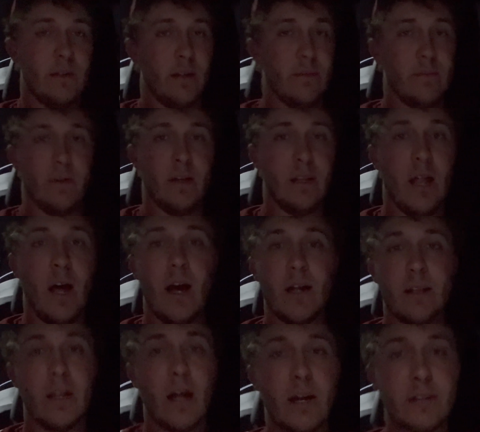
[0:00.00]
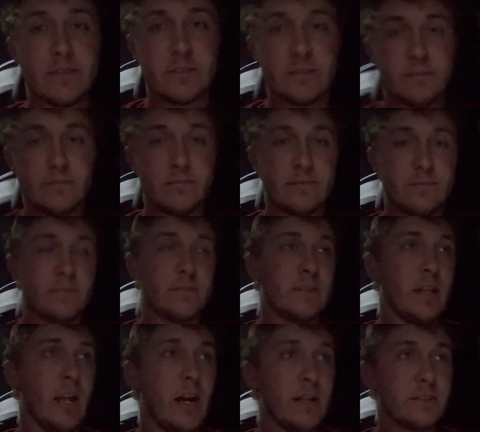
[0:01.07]
lots
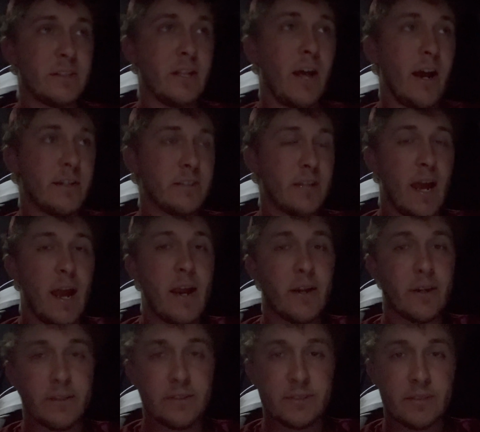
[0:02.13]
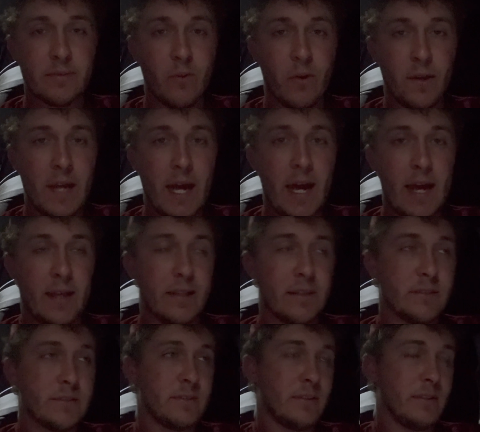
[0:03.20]
and lots of acres in one night
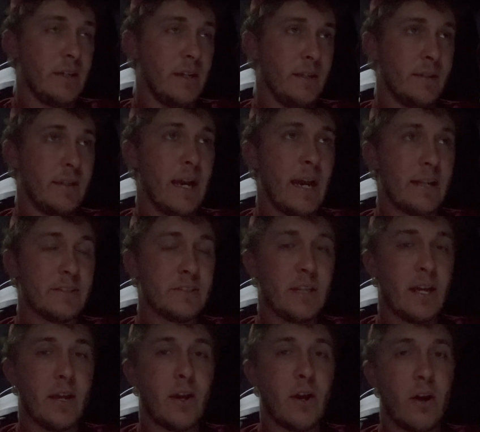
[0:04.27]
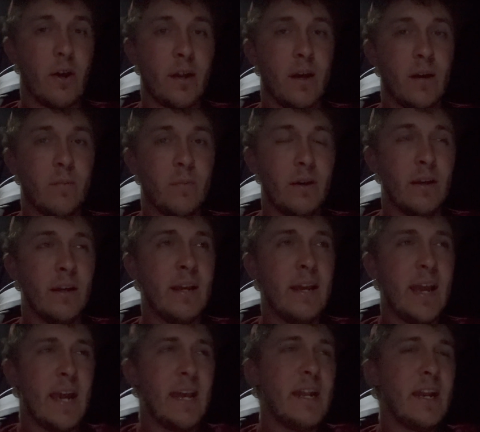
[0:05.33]
and kind of stay caught up.
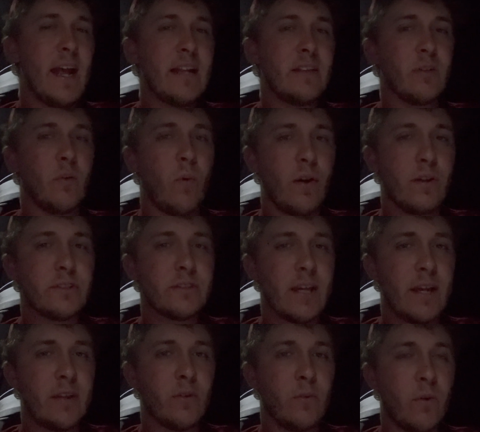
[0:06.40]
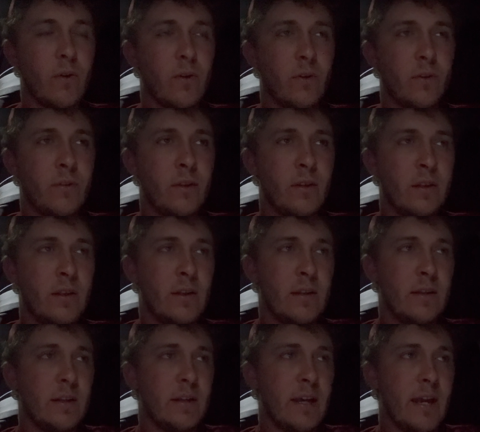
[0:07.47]
And it ain't the worst thing in the world
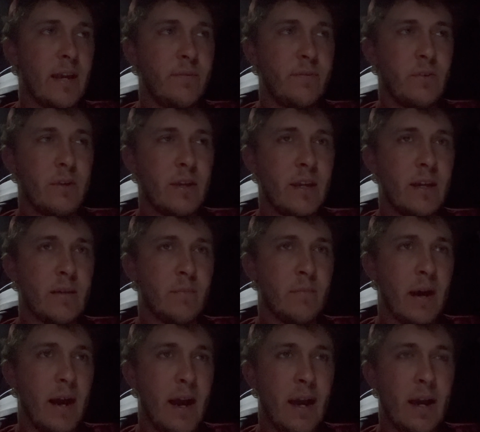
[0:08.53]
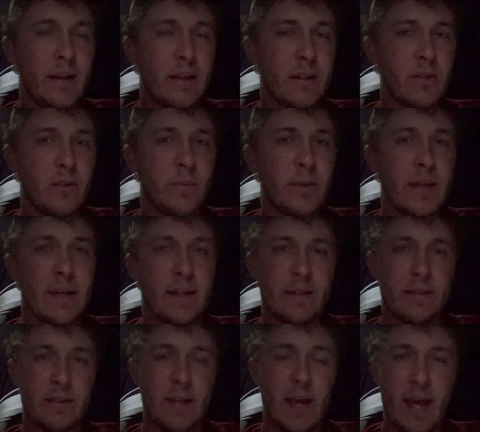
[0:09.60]
if you get behind a little bit
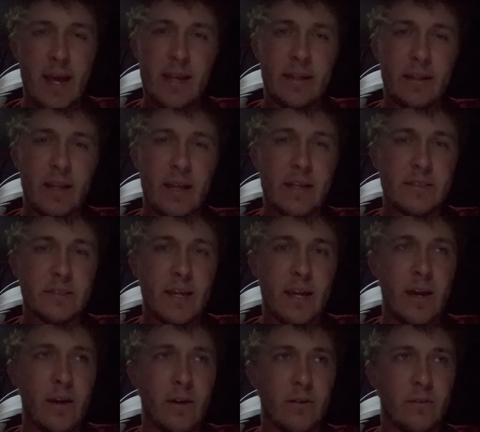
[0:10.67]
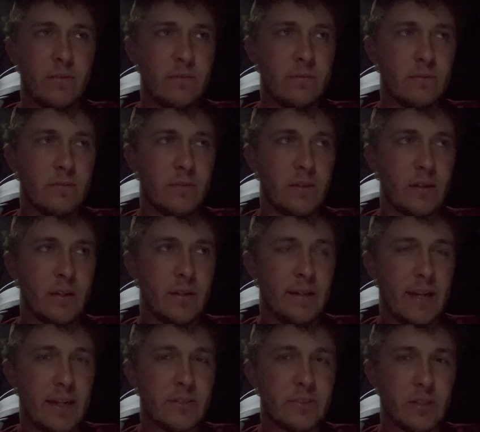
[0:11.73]
and the hay lays out an
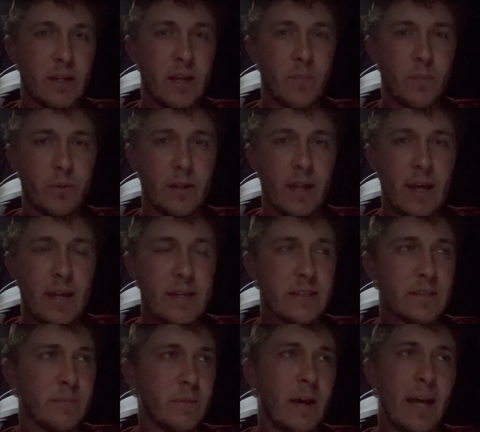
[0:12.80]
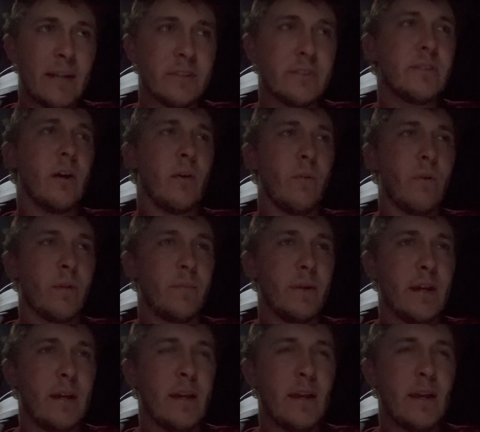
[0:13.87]
extra couple of days, but I just don't want to be.